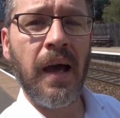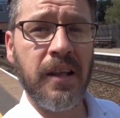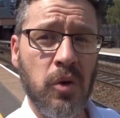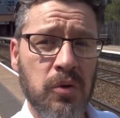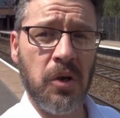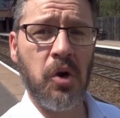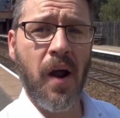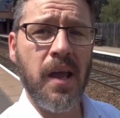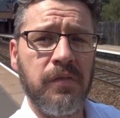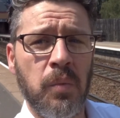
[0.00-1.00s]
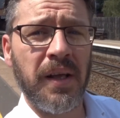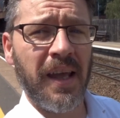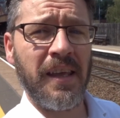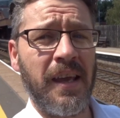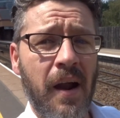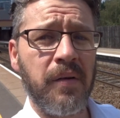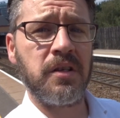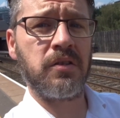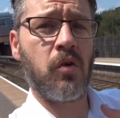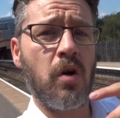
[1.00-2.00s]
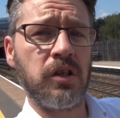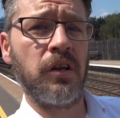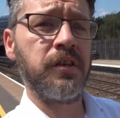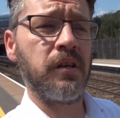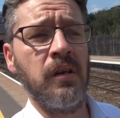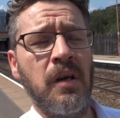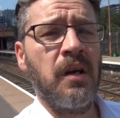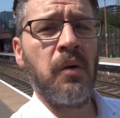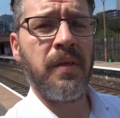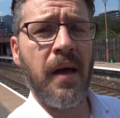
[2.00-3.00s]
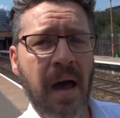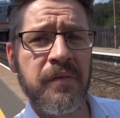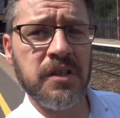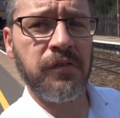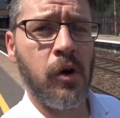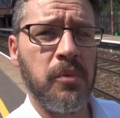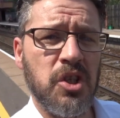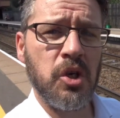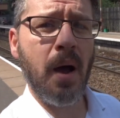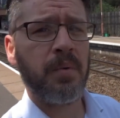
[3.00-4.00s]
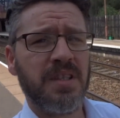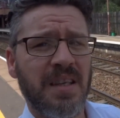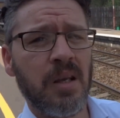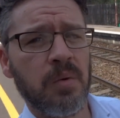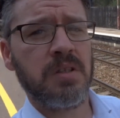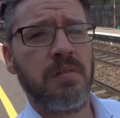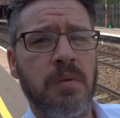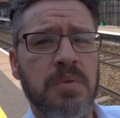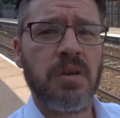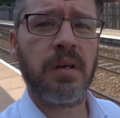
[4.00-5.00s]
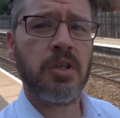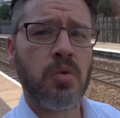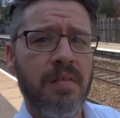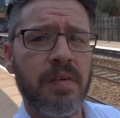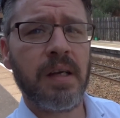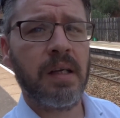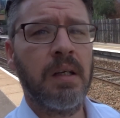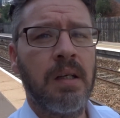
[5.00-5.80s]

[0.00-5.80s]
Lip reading: And it's also great if you want to get your characters across London without having to film a 2-hour sequence of them stuck in traffic.